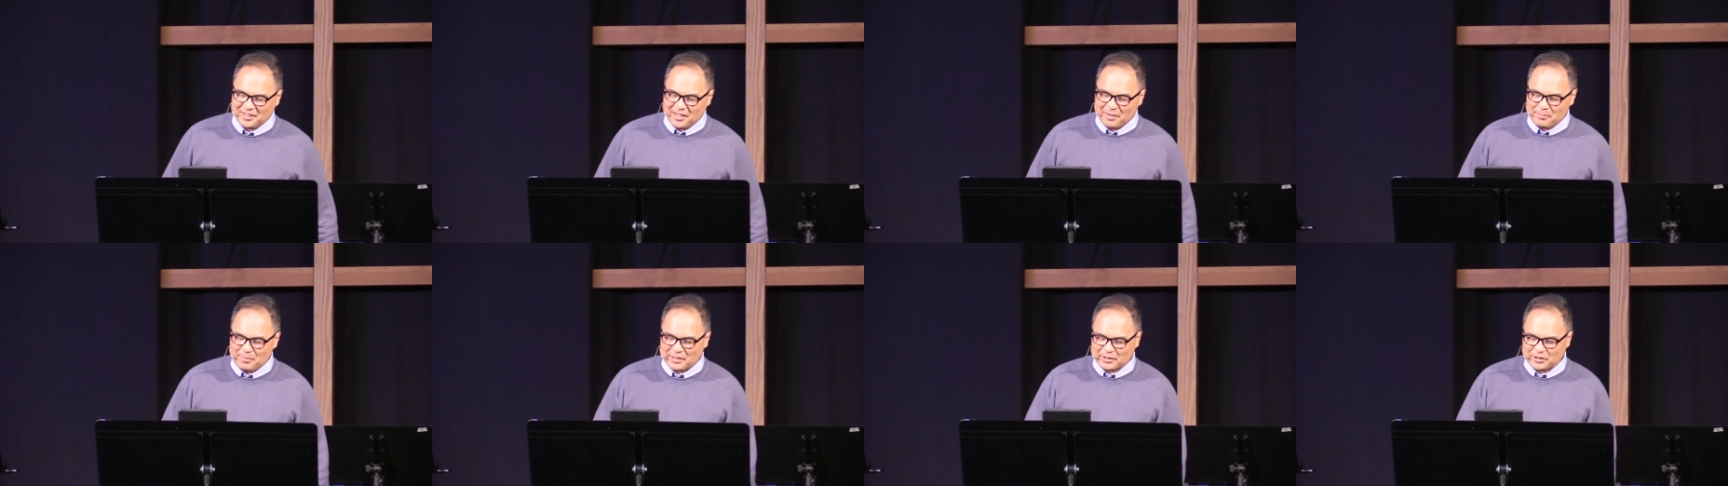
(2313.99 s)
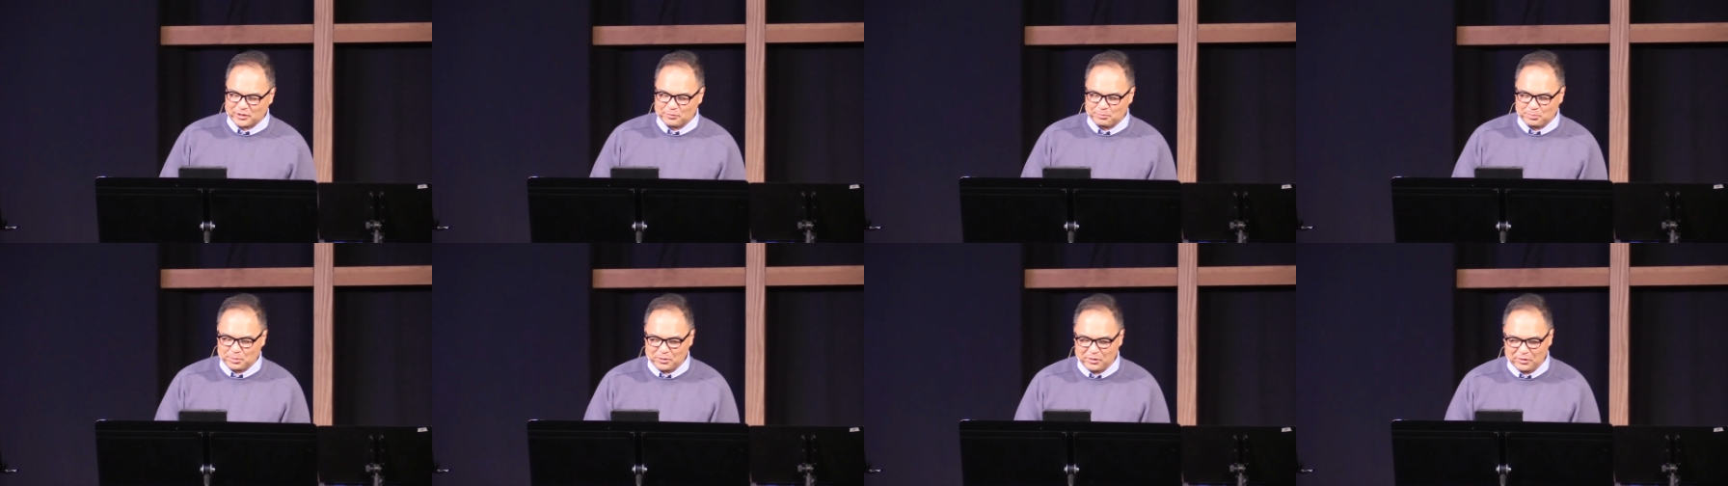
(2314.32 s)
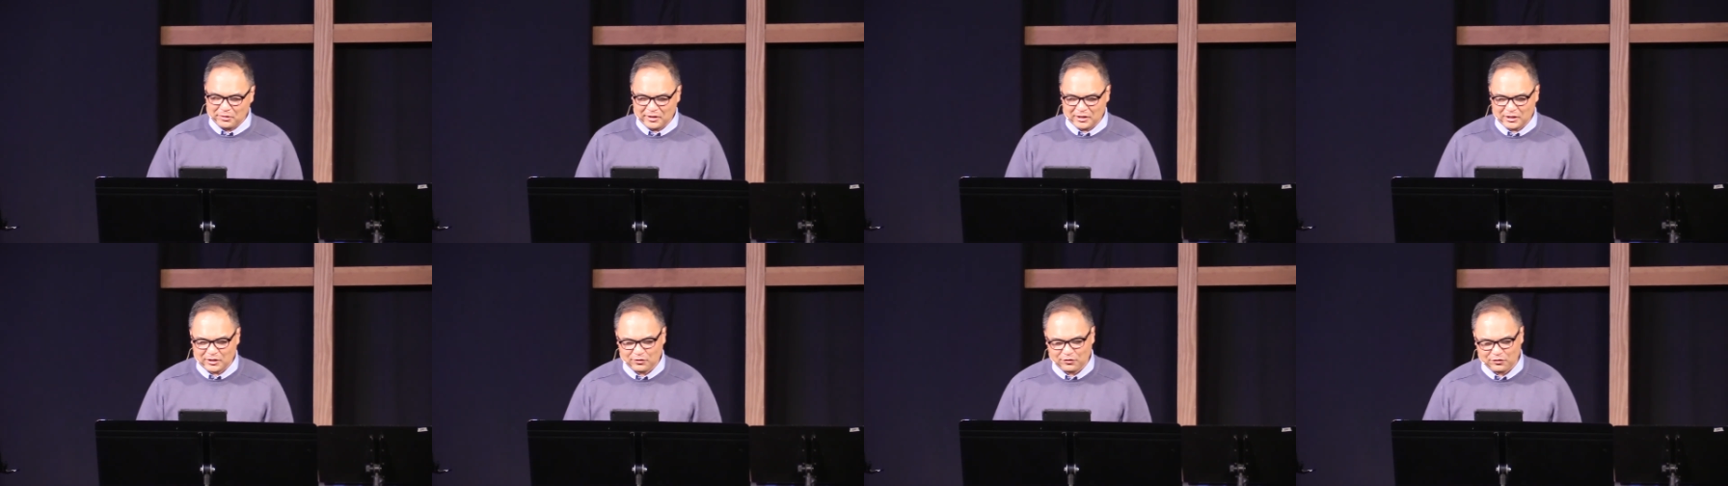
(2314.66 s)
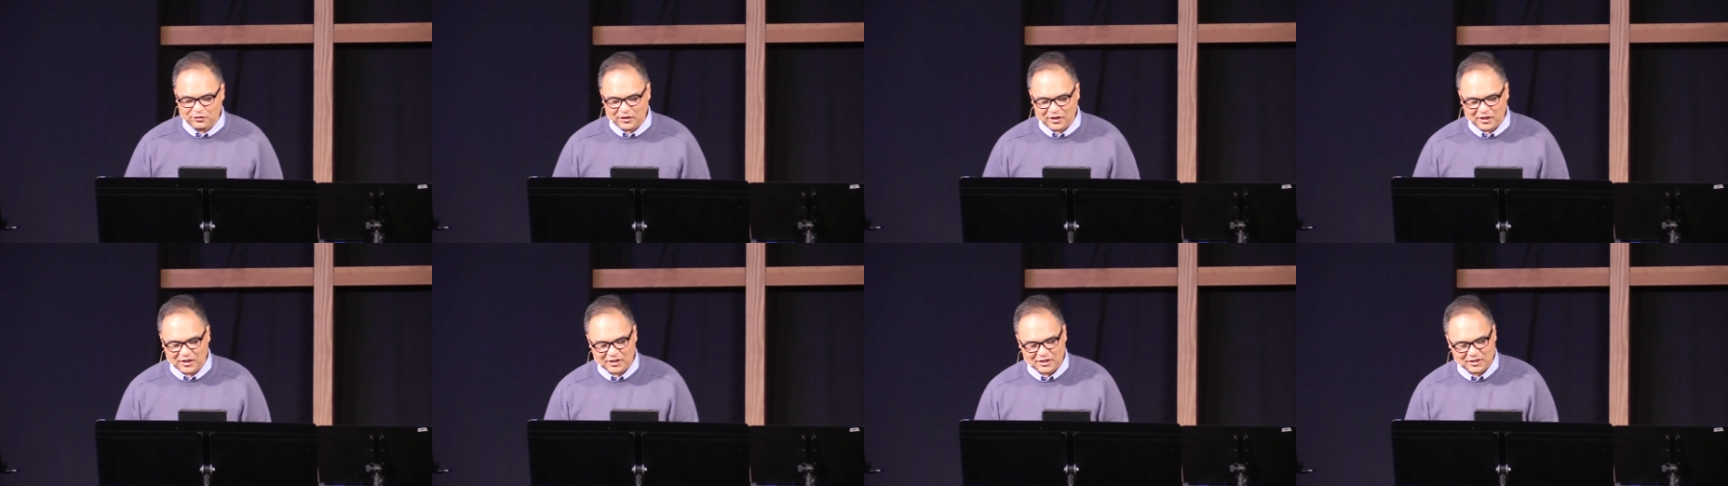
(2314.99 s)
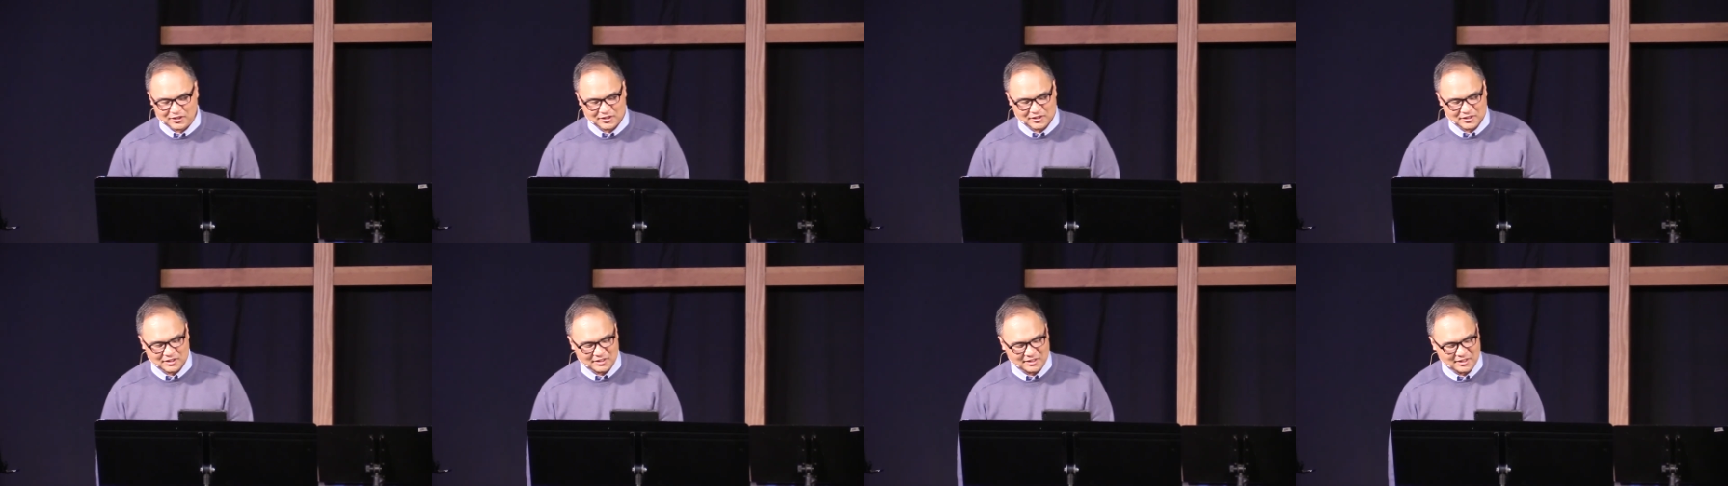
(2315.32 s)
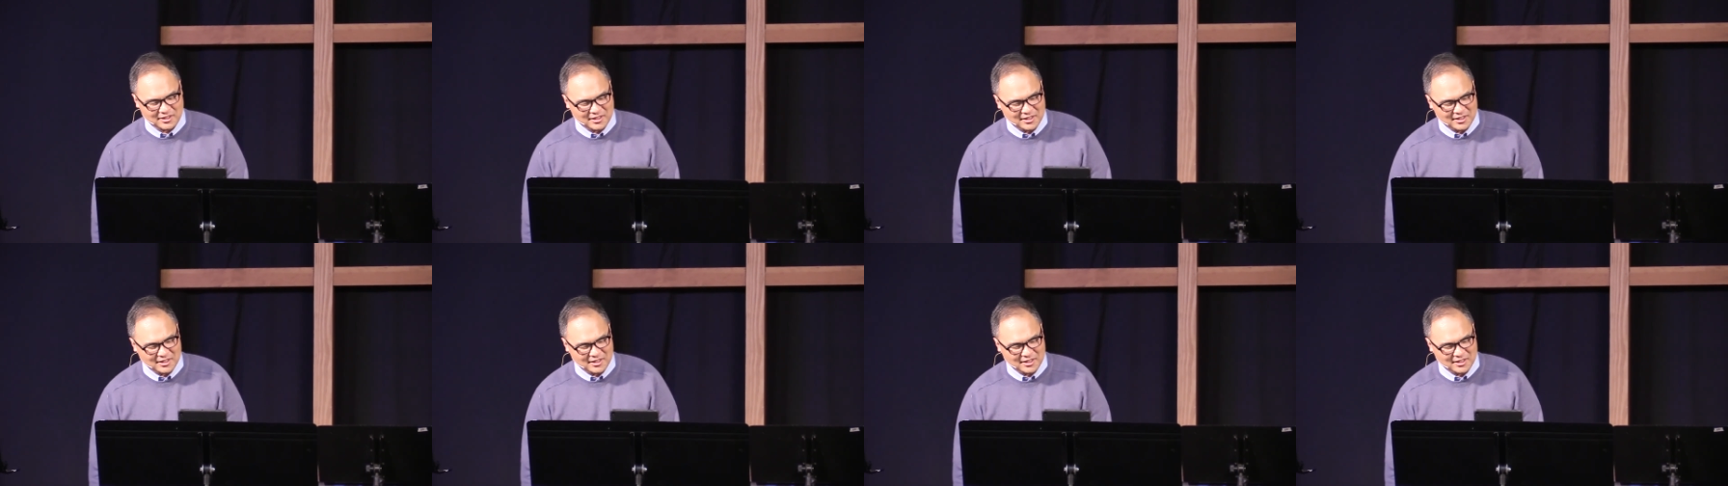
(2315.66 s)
about to pull this fish.